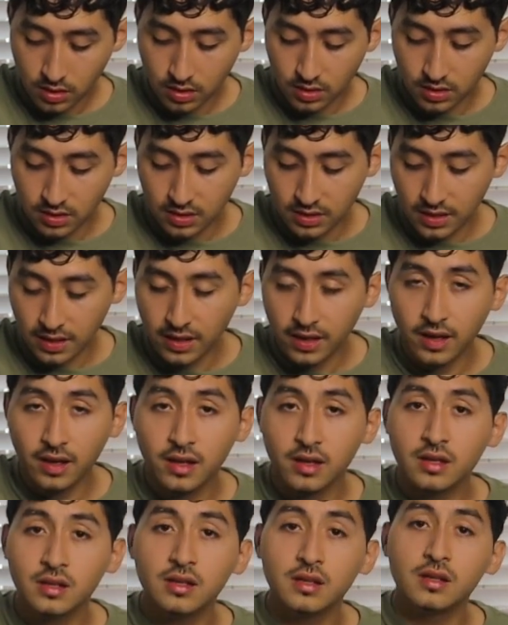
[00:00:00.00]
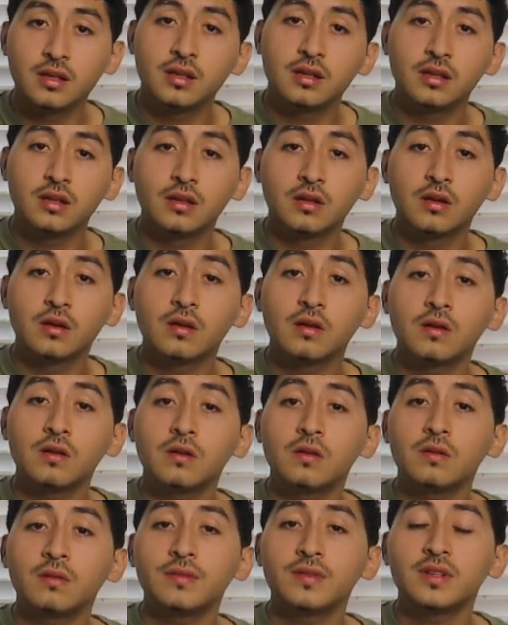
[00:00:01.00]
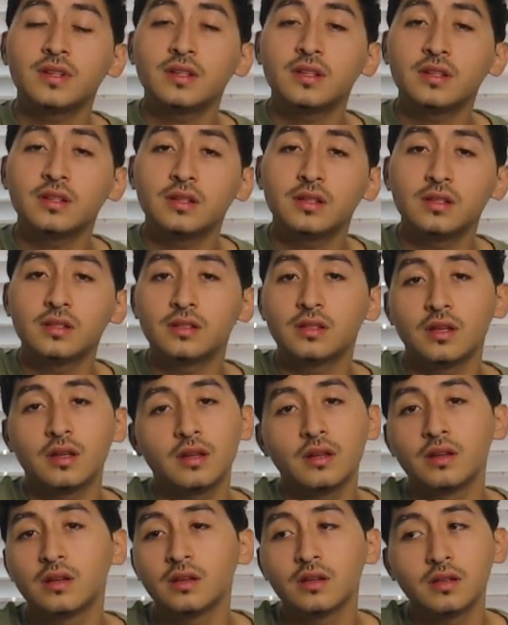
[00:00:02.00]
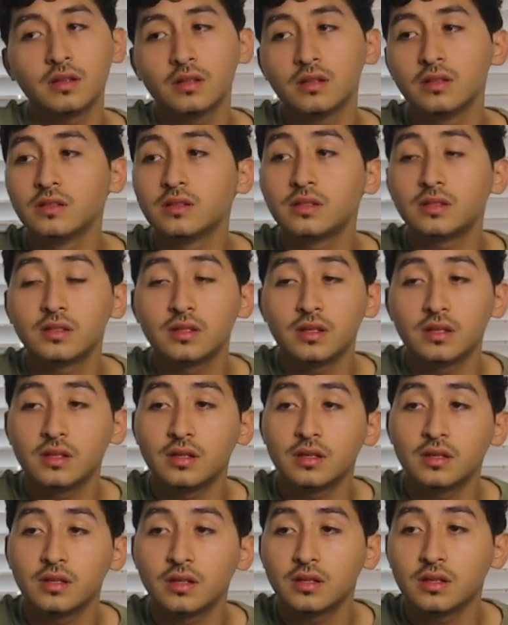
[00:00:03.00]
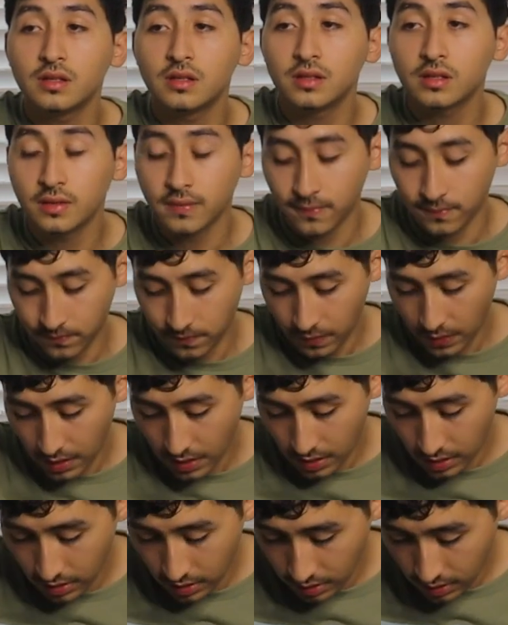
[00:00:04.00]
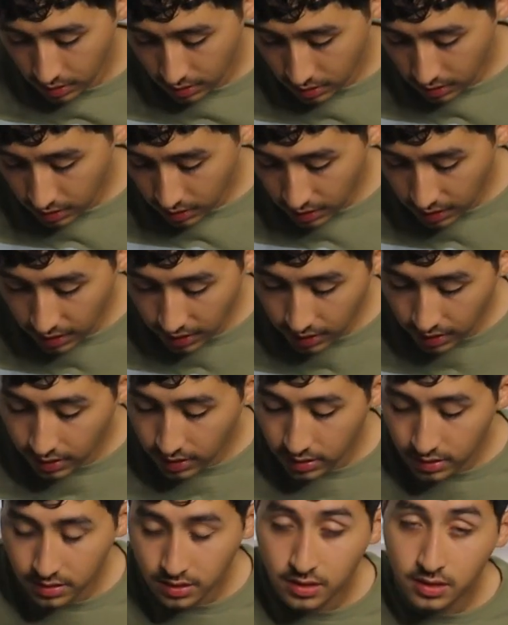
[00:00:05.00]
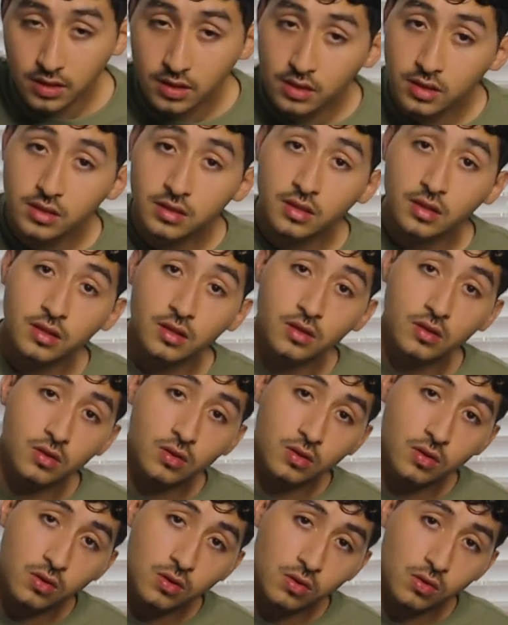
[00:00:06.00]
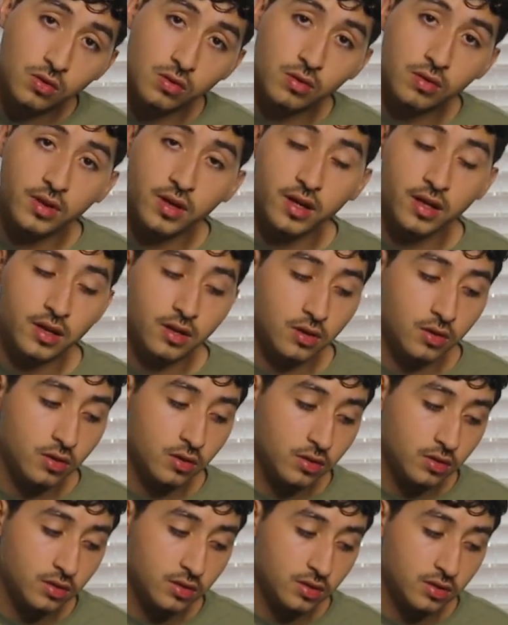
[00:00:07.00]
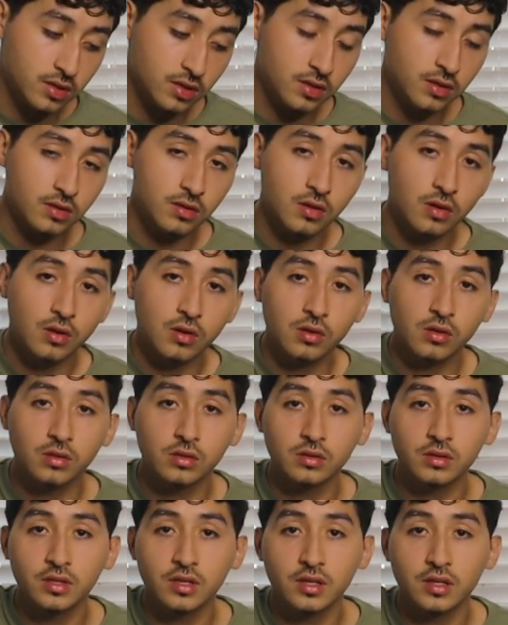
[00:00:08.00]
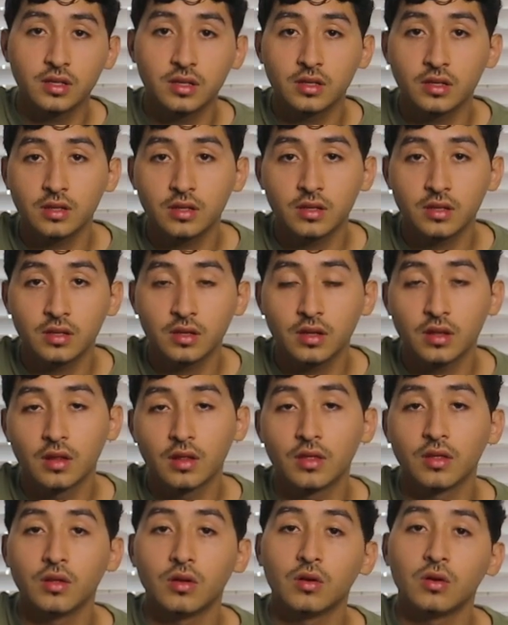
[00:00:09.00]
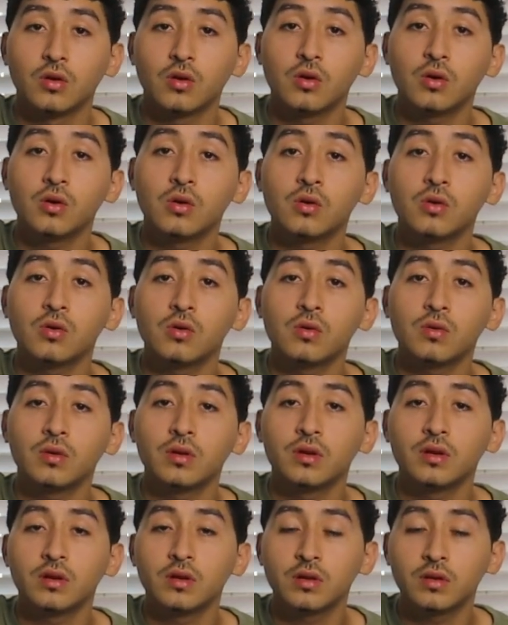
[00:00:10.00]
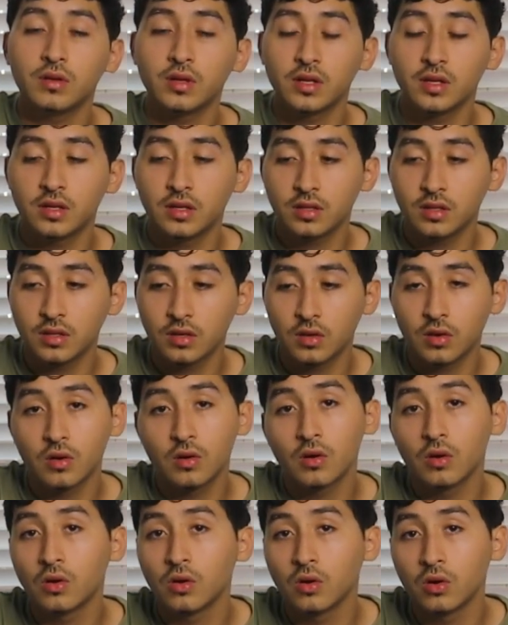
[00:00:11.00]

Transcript: 'Cause I need a reason to sing. I need to know that you're still holding the whole world in your